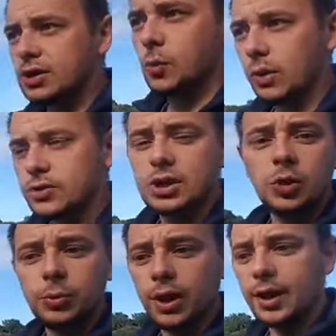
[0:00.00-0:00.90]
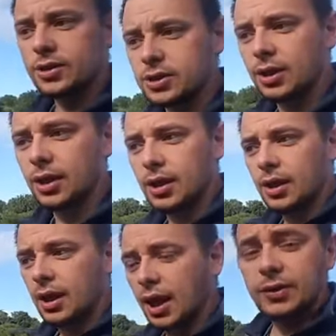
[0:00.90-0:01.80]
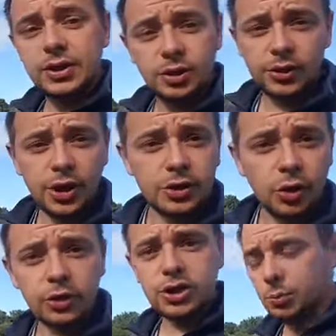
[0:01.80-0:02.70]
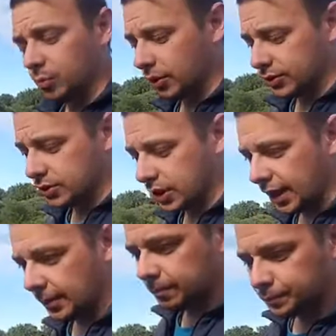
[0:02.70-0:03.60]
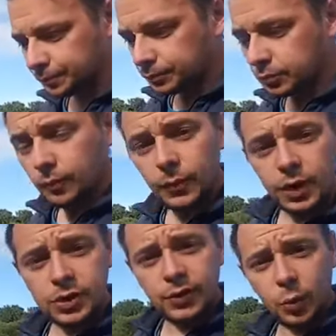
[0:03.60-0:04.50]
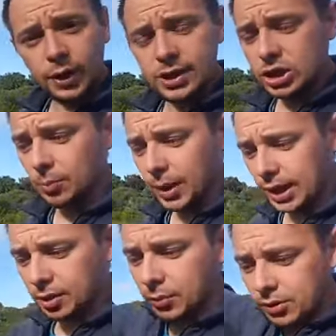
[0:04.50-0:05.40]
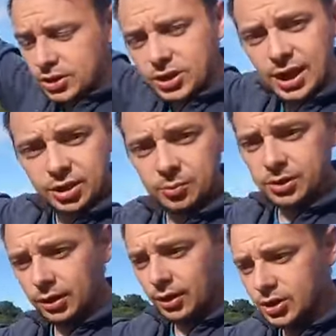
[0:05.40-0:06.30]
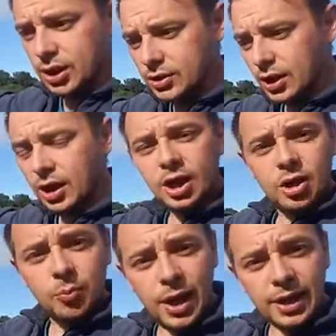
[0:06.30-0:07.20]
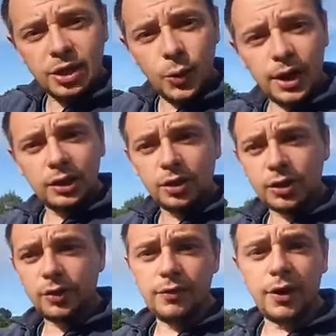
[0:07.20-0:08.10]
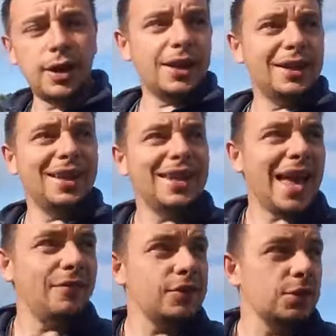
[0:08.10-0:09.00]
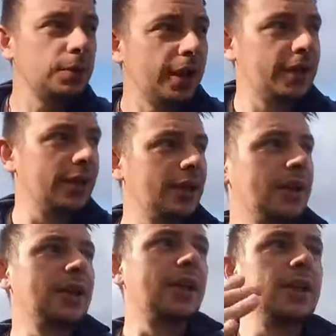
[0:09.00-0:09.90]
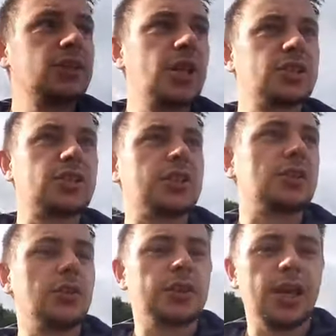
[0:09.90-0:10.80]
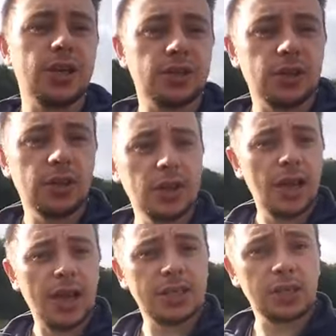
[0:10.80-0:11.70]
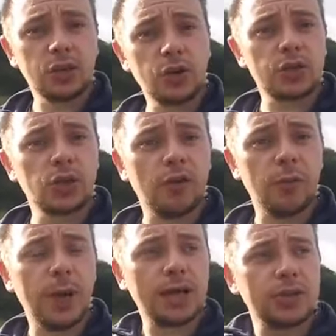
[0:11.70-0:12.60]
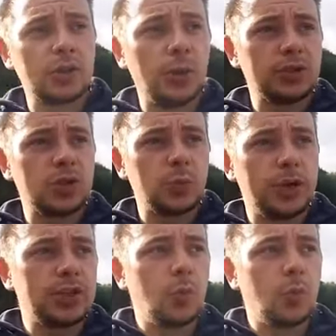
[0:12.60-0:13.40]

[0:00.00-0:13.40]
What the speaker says: in one single place. And this is on your doorstep in Moses Gate. So if you wanted, you can park at Moses Gate, Crompton Lodges, make your way along the river, and inevitably takes you to this location, and you can cross over back onto Wilson's Bridge